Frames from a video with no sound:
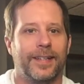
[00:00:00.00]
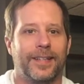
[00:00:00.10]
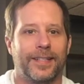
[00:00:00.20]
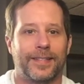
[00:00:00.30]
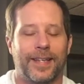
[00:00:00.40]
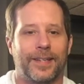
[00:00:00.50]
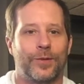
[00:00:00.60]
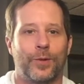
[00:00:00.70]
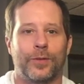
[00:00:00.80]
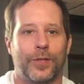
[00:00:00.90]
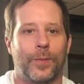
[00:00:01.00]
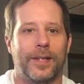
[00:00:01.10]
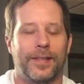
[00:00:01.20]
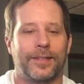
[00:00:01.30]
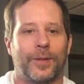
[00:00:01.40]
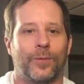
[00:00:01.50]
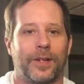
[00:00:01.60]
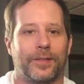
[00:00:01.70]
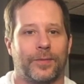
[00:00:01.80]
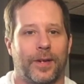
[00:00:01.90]
it's like you're doing so many things at
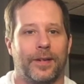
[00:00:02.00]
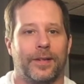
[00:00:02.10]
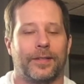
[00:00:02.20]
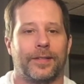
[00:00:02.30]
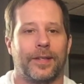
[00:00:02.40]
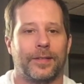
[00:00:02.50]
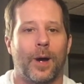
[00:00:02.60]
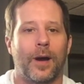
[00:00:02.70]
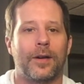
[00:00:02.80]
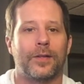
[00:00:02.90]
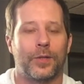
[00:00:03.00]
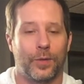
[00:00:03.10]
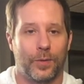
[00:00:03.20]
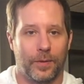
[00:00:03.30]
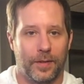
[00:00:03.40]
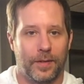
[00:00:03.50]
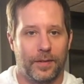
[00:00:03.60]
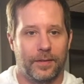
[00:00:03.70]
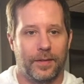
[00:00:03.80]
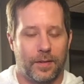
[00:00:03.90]
once, right? And it's hard to
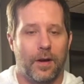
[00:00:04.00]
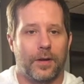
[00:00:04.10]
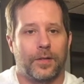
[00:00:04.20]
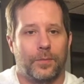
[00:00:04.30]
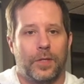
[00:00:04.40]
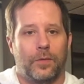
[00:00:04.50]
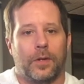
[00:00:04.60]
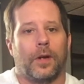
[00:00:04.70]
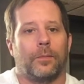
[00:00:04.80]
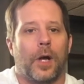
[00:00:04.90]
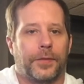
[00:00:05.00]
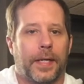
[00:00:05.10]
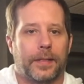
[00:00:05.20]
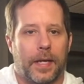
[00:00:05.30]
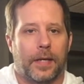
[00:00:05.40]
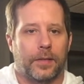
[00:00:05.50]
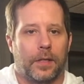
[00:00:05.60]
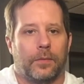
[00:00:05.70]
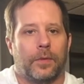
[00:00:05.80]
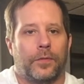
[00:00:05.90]
be doing
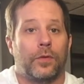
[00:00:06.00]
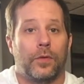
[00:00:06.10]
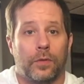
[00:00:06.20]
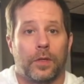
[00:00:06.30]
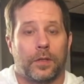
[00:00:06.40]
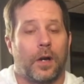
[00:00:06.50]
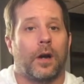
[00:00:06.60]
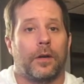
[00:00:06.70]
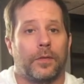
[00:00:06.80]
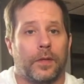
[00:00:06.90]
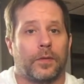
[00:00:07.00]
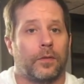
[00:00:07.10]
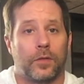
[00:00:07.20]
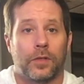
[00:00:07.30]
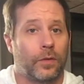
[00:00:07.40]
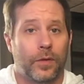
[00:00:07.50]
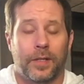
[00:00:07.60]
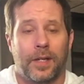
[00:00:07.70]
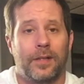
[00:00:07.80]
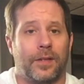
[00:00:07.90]
multitasking if you're new to guitar and things, or just
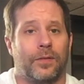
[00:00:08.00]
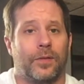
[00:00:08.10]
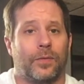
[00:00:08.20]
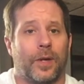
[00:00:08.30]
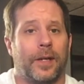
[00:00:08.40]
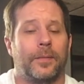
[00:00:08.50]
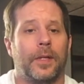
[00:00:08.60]
learning anything new, right?